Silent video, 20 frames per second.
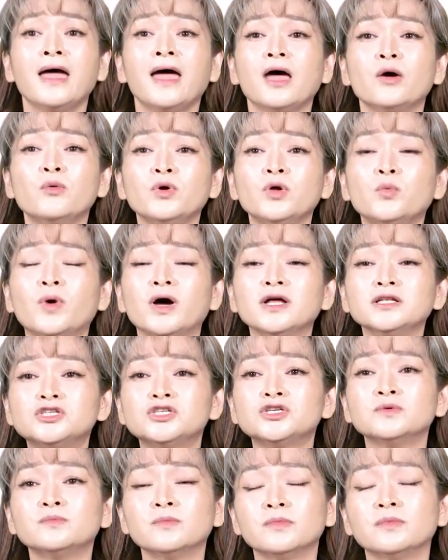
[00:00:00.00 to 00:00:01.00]
and we
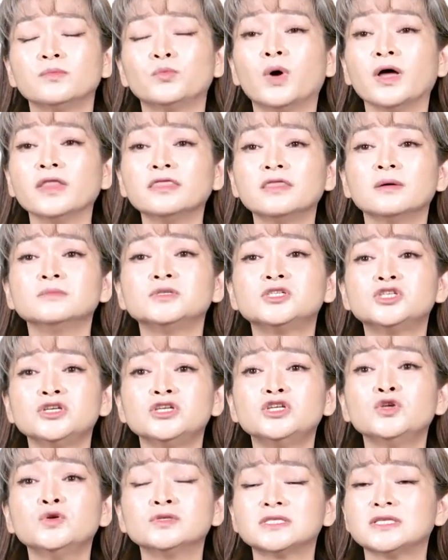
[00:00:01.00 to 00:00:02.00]
want them to
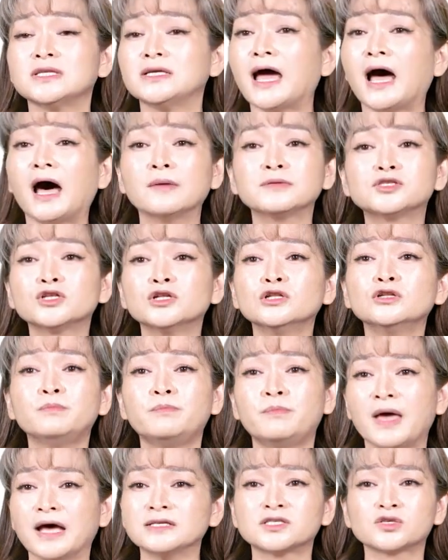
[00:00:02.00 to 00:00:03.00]
use the
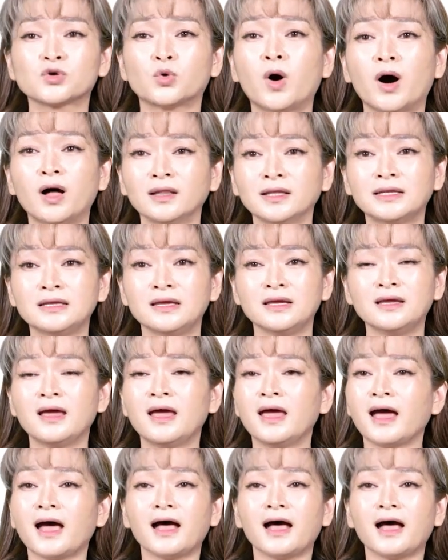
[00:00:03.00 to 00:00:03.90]
absolute best quality